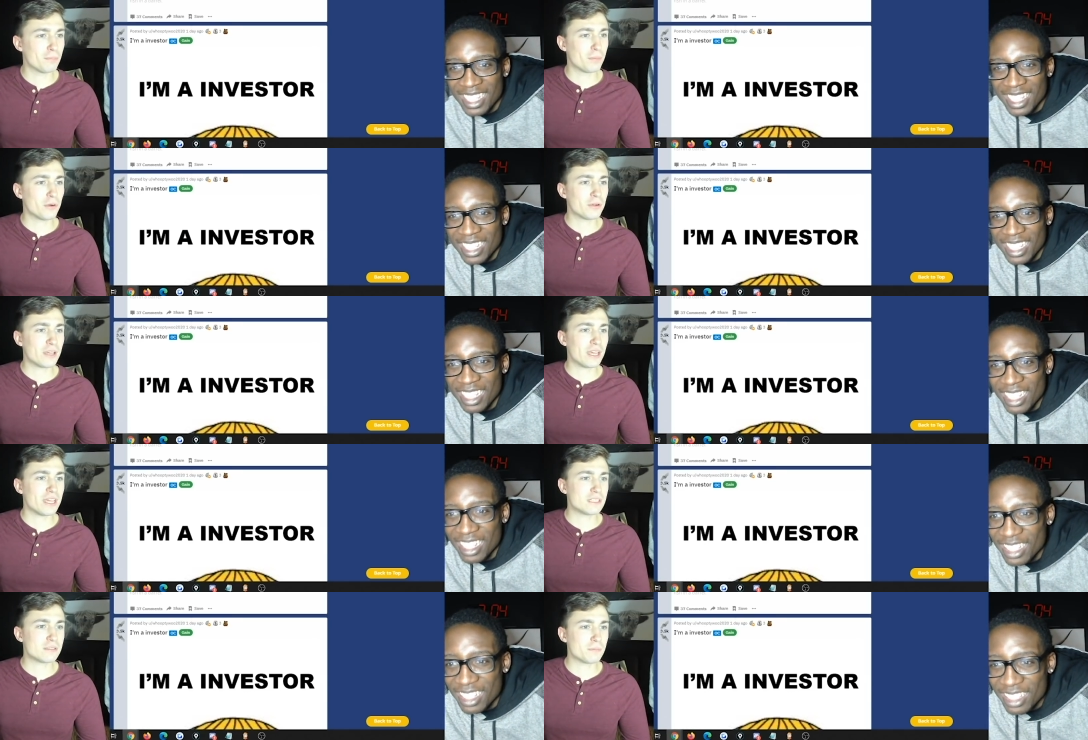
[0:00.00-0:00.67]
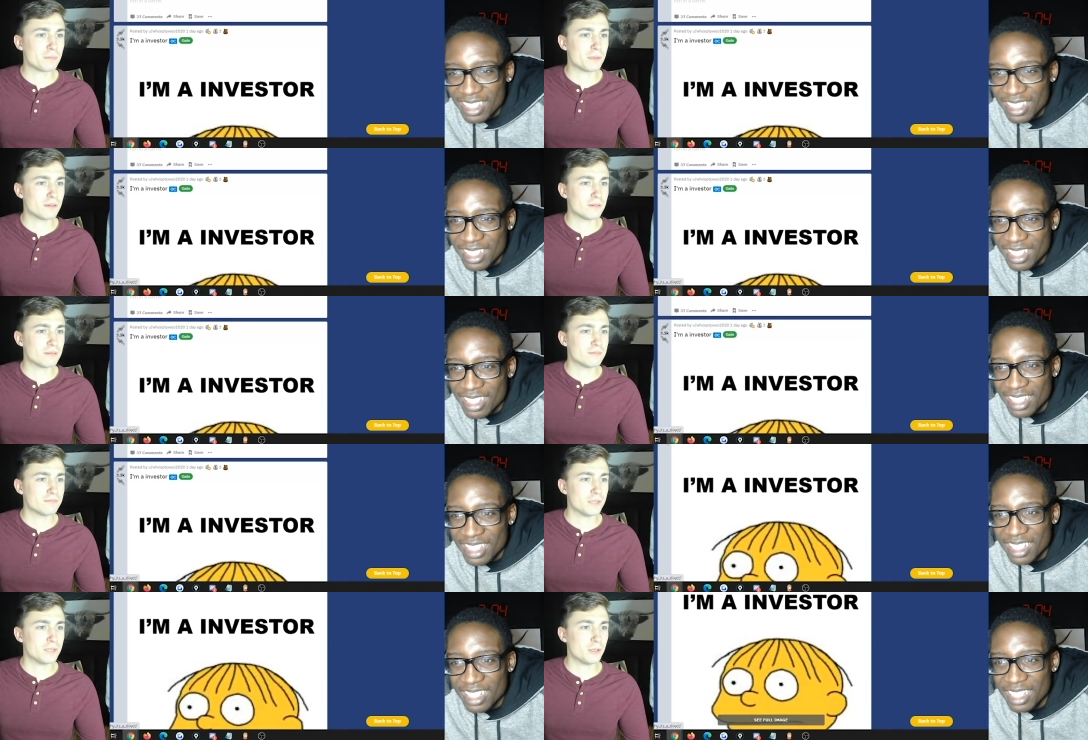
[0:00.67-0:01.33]
Speaker 1: Bull case repeat.
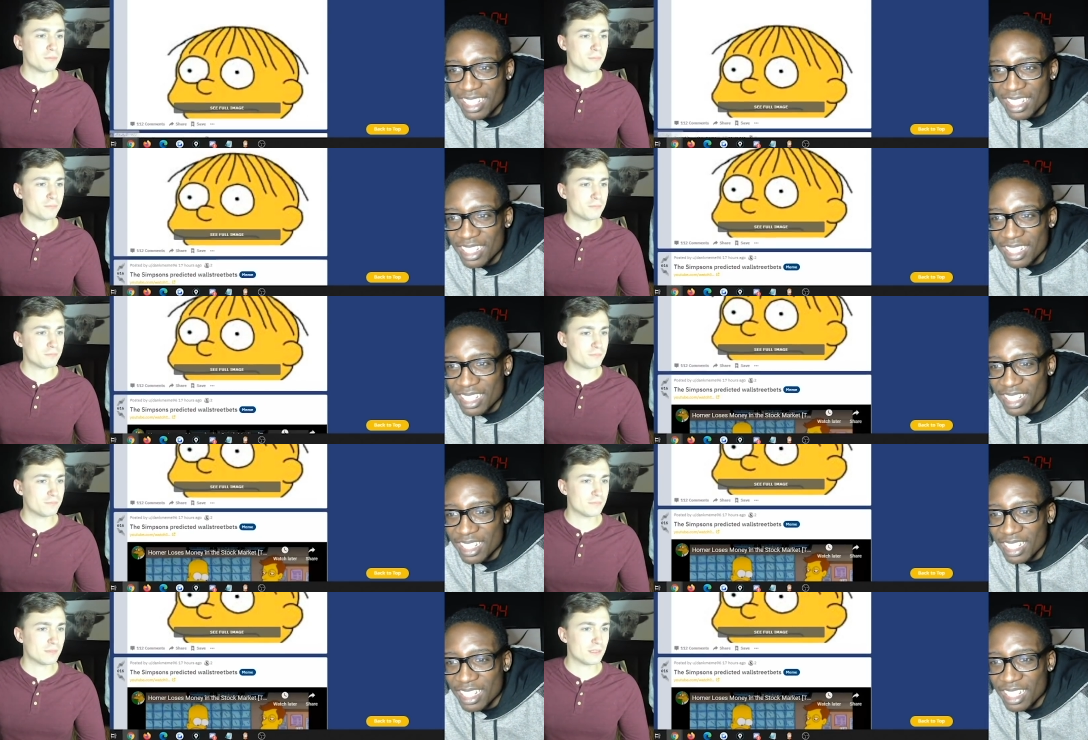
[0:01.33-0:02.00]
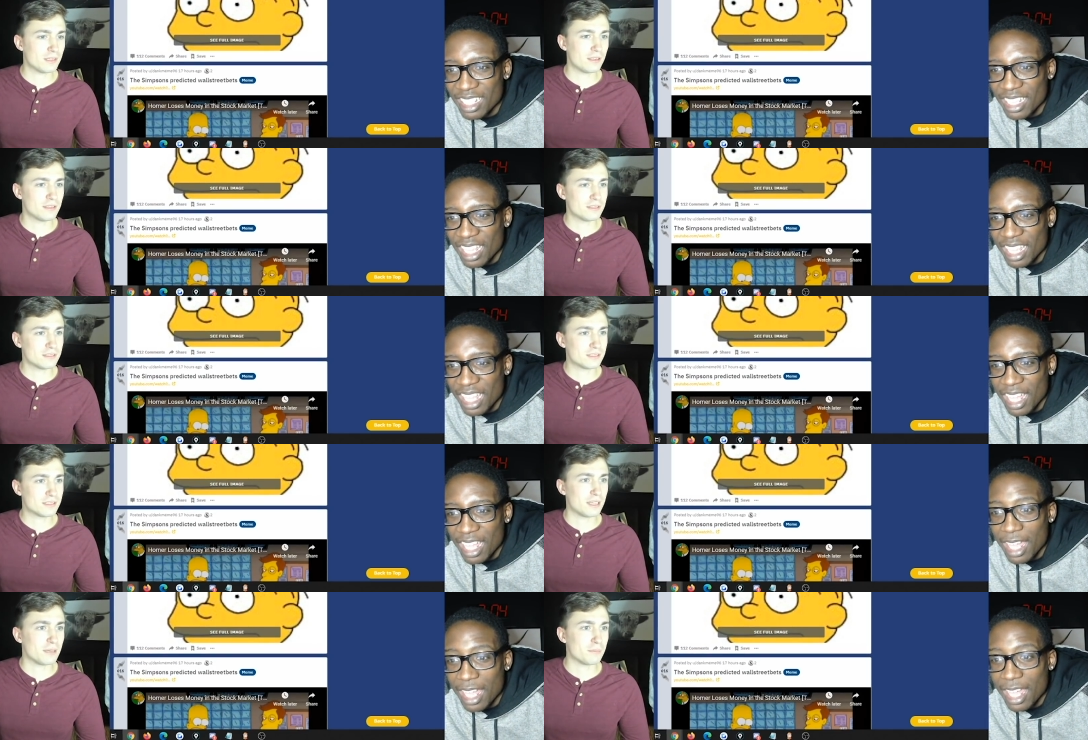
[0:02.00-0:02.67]
Nope.
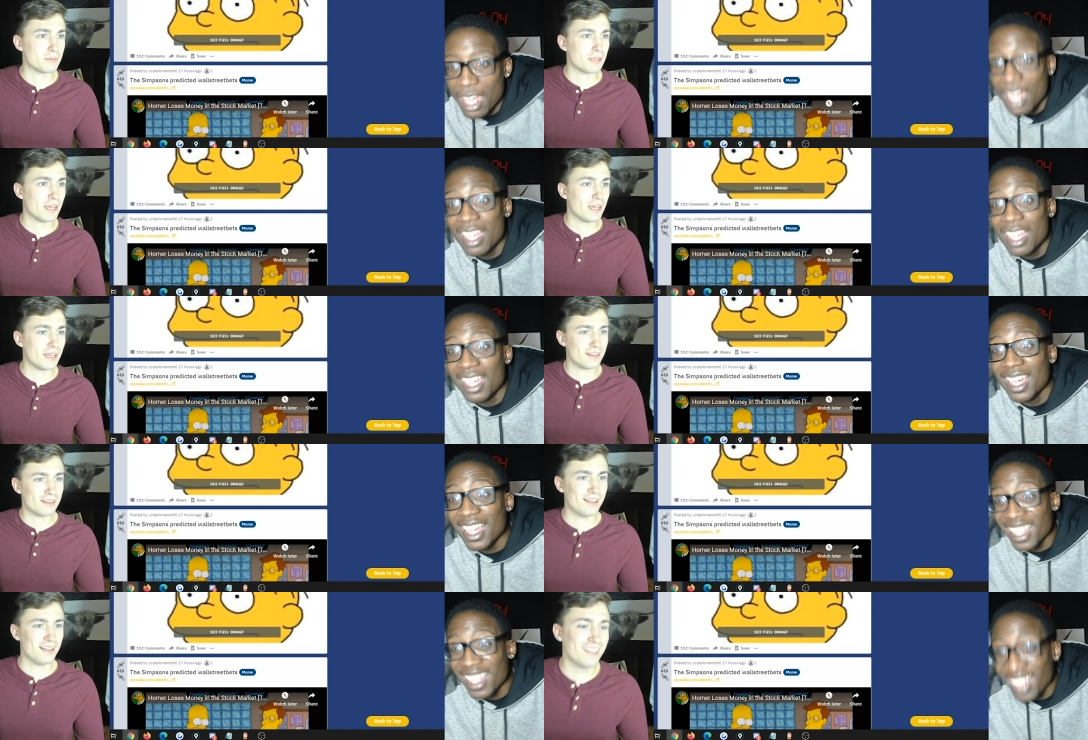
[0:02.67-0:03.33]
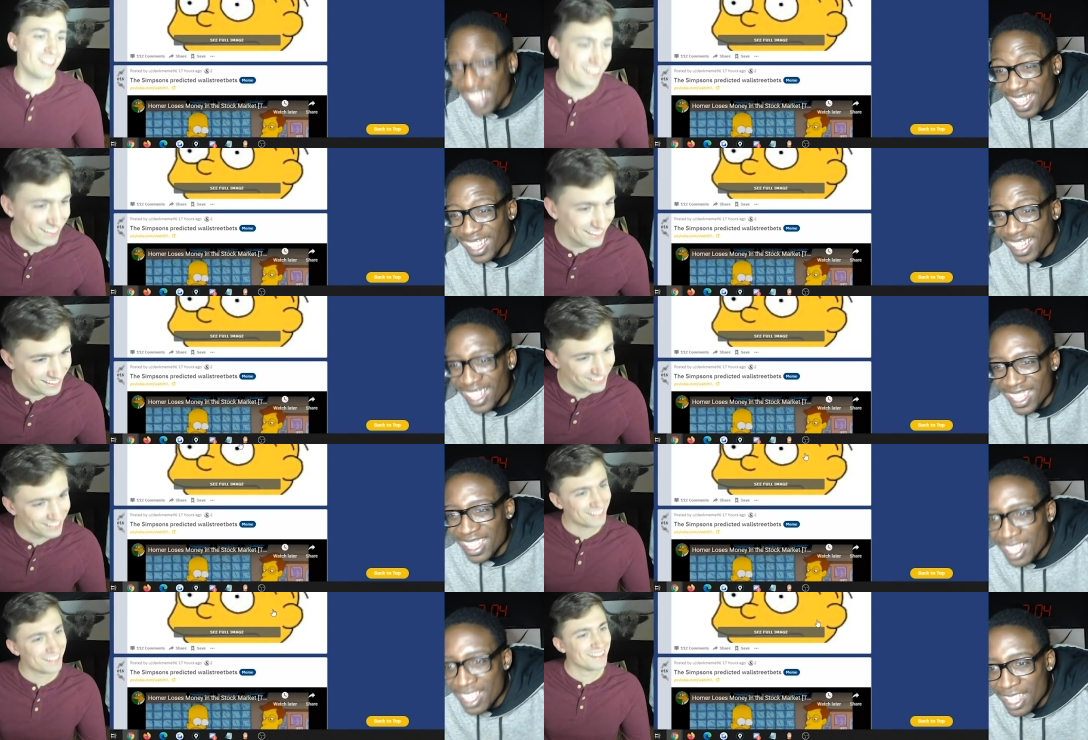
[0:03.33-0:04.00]
Skip that.
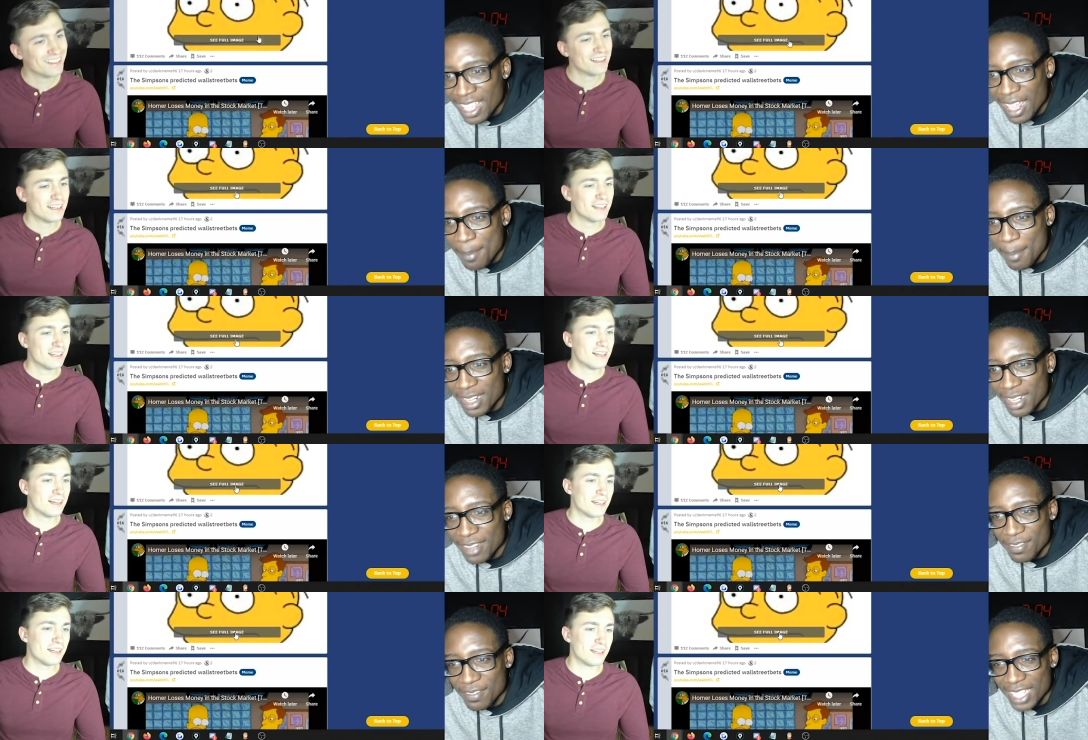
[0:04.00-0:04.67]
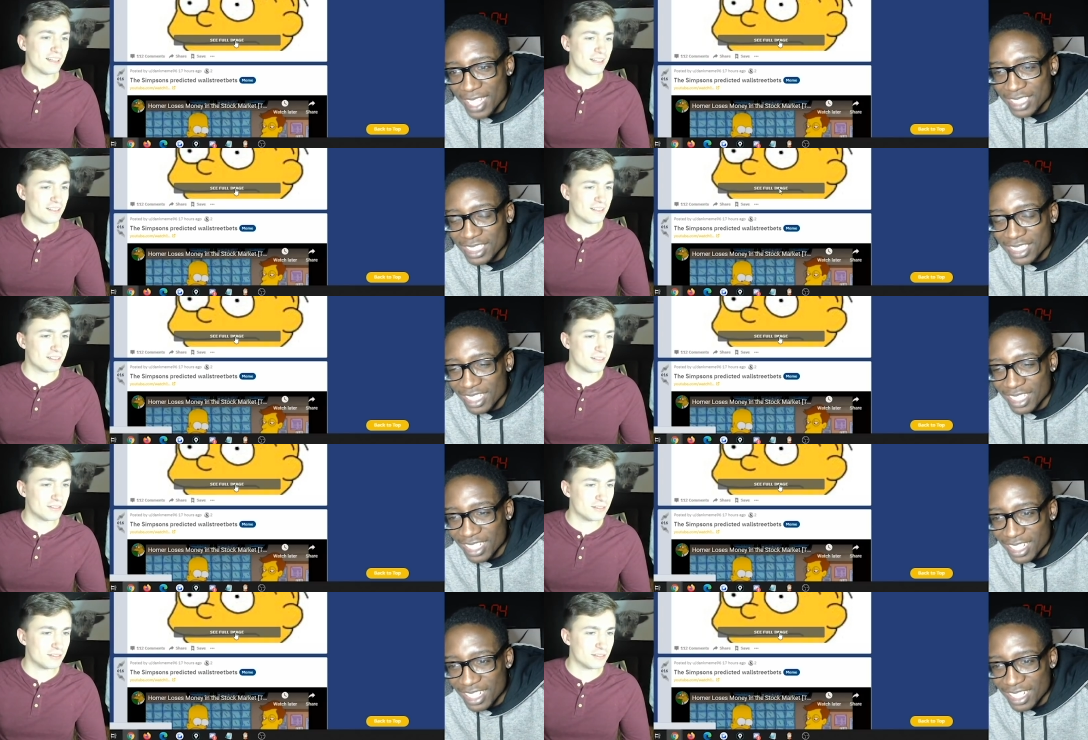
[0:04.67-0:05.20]
Speaker 2: I'm an investor.